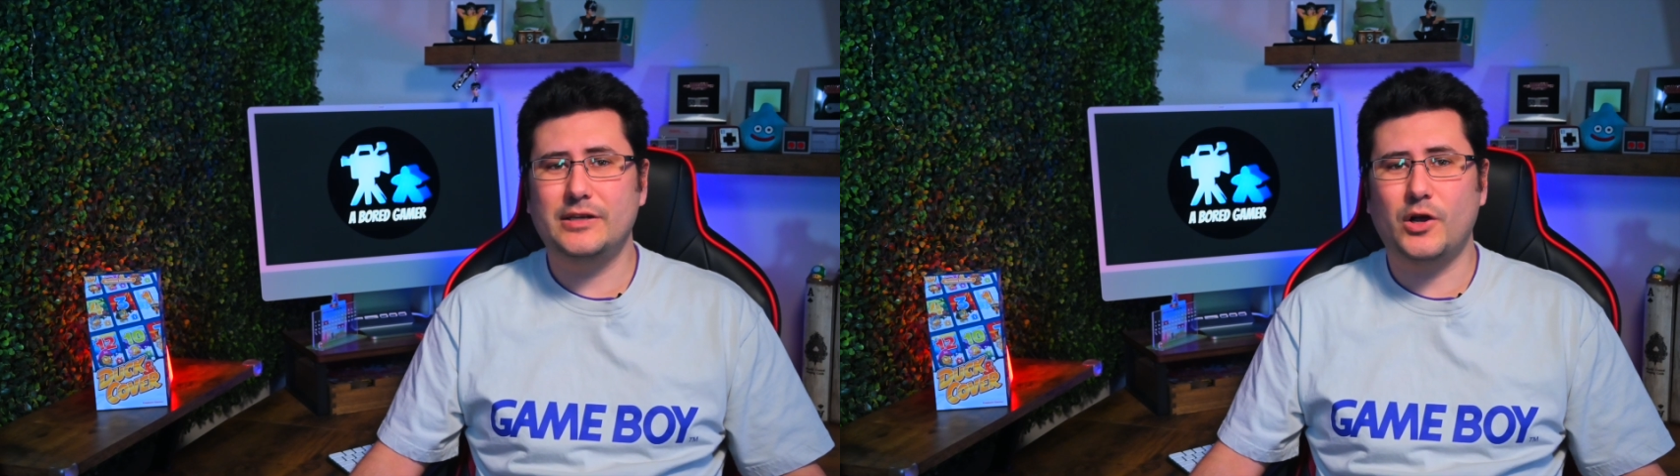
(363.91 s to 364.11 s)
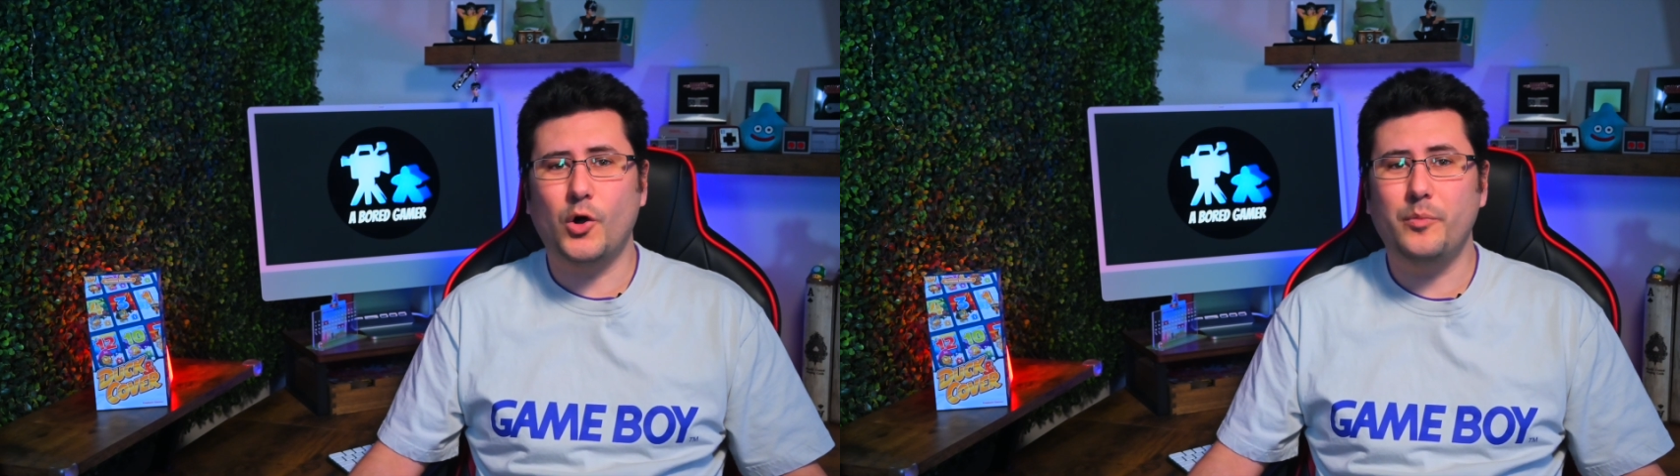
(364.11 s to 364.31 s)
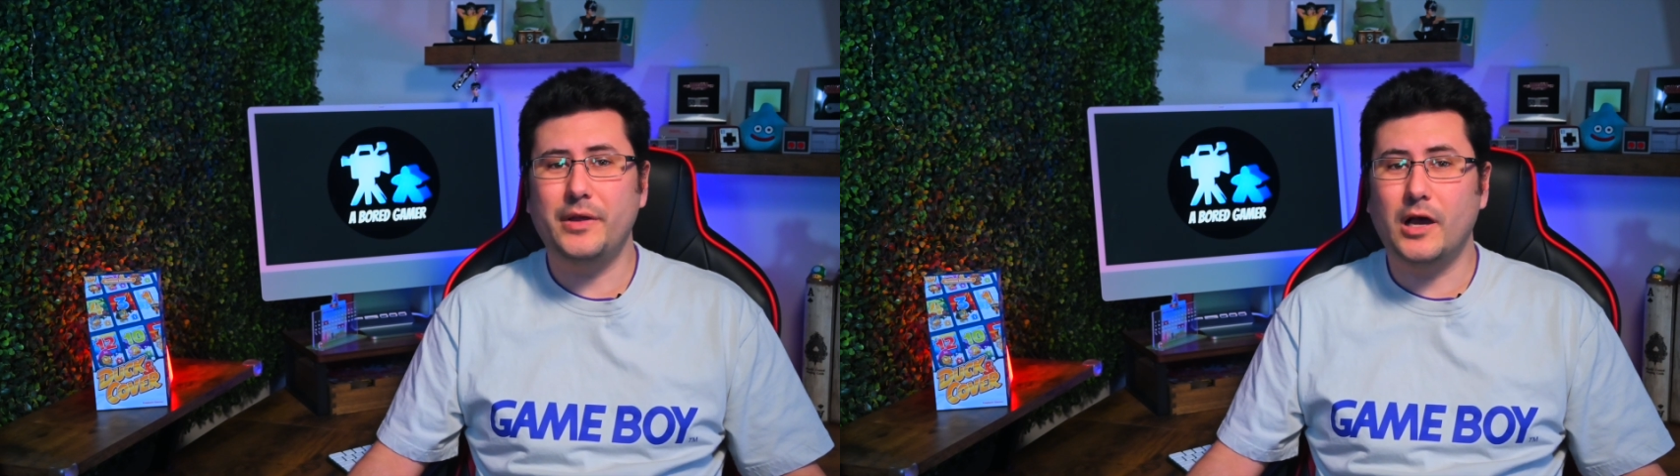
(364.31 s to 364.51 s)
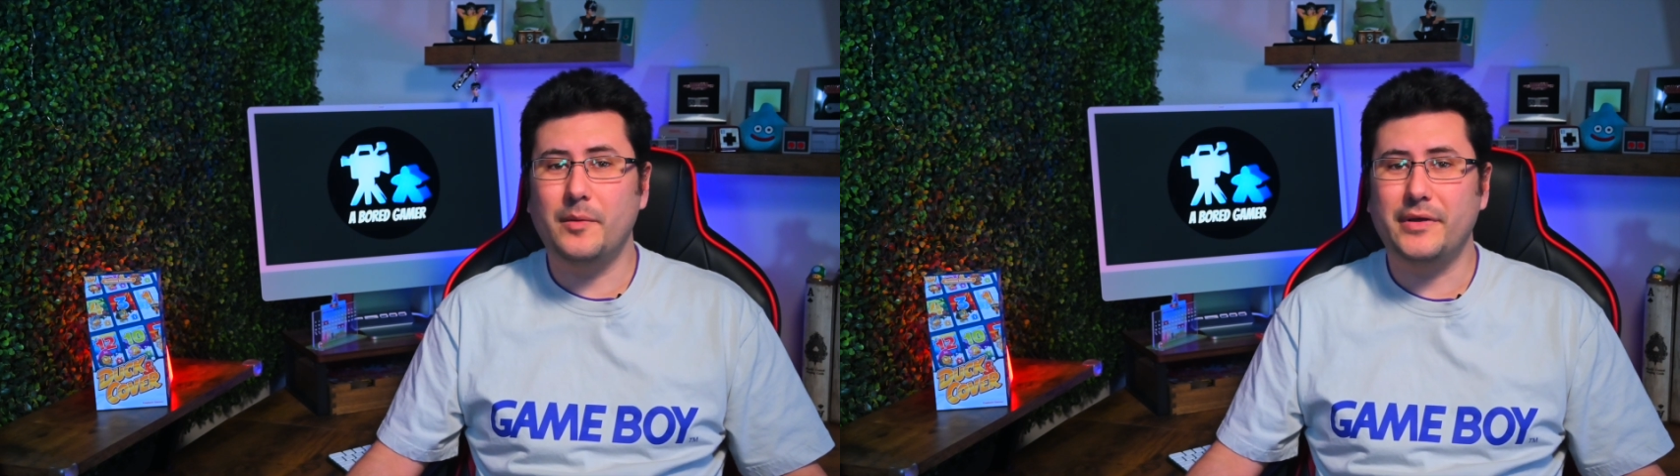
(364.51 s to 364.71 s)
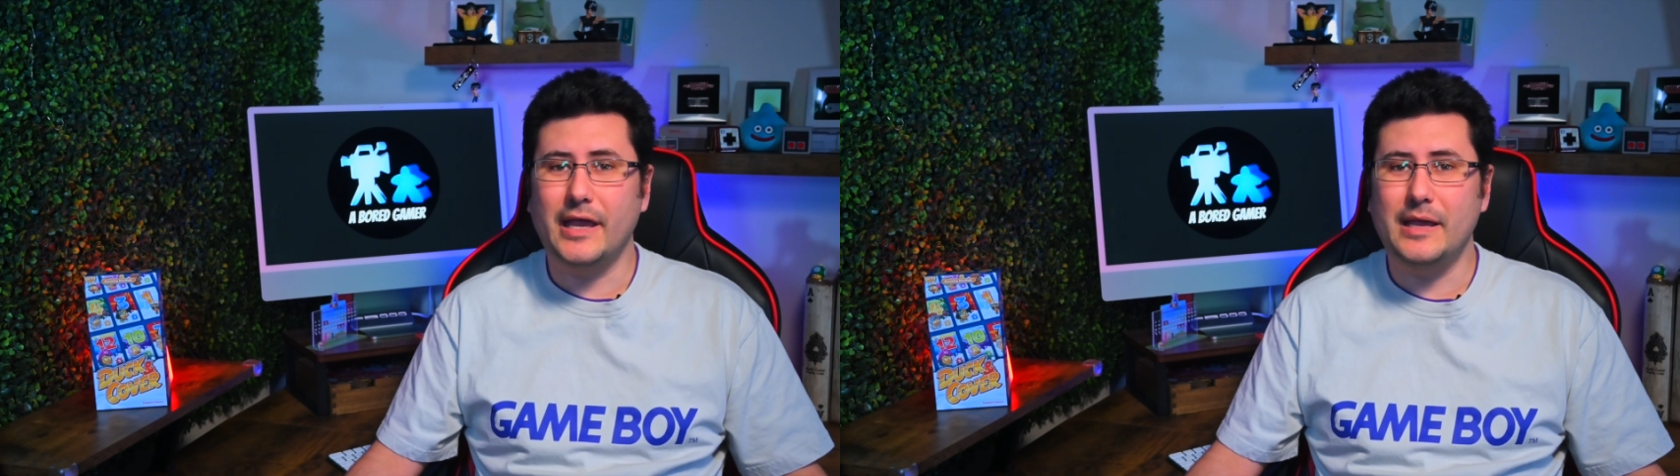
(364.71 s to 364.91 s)
to open
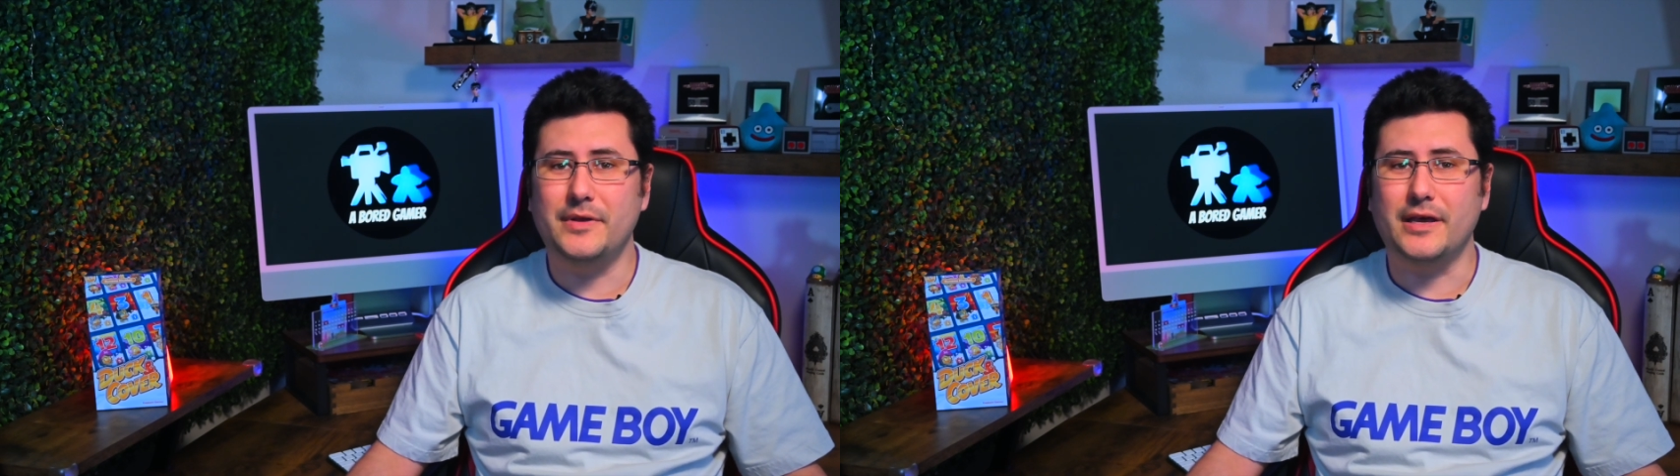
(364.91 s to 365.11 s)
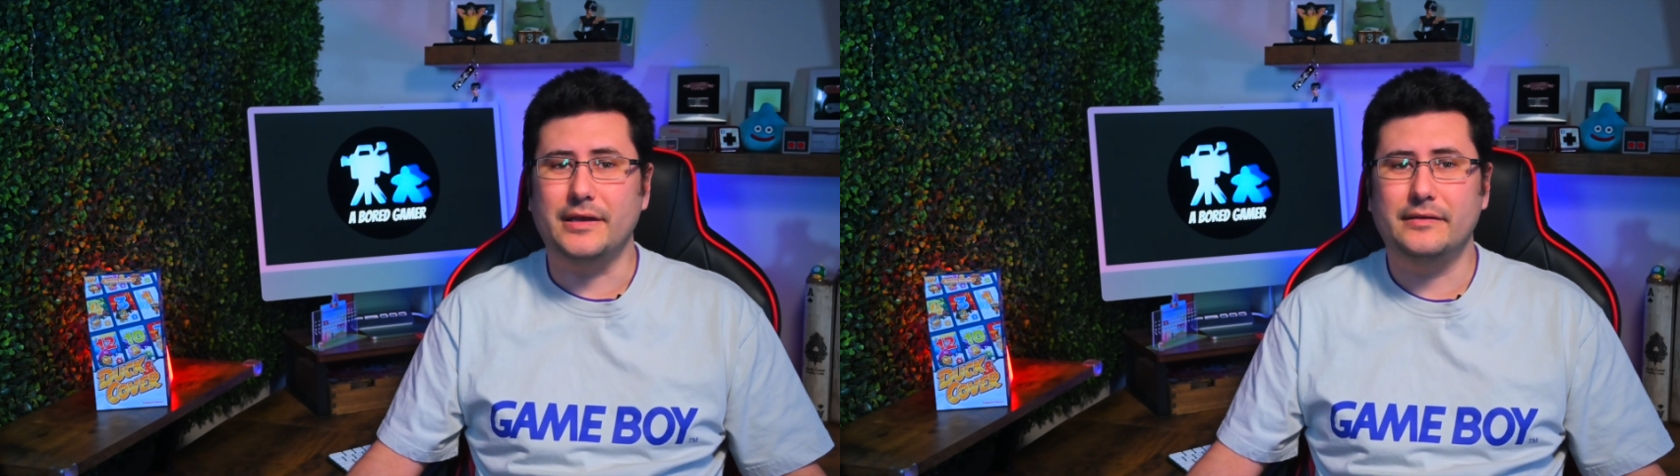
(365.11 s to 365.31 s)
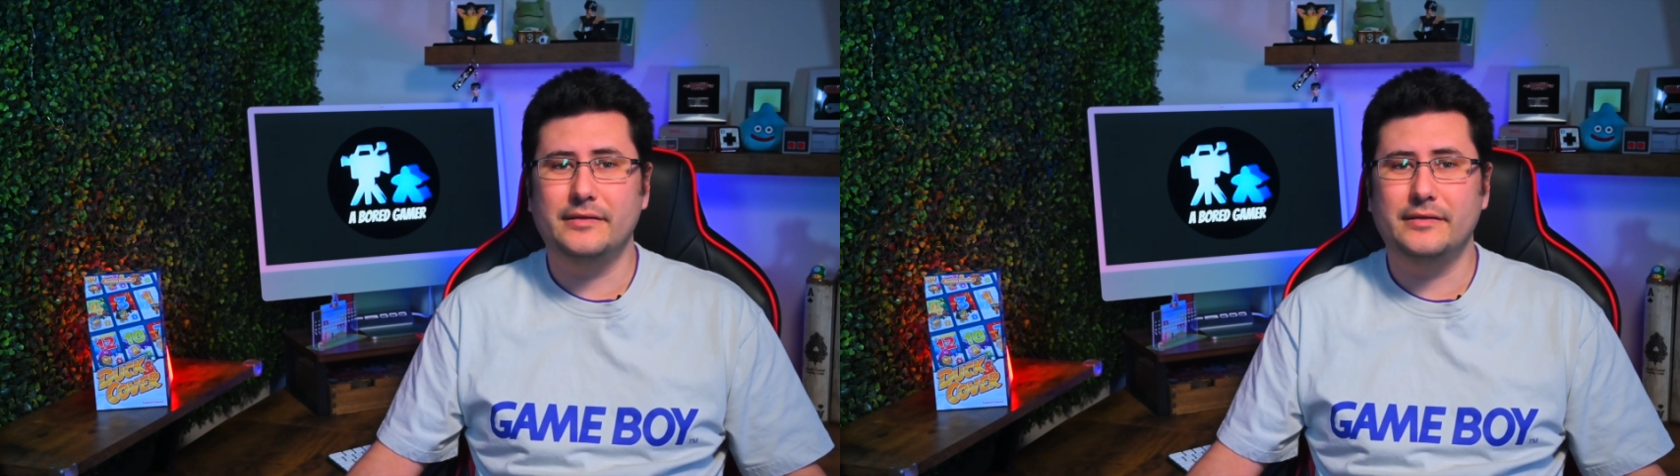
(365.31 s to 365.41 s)
up a game night,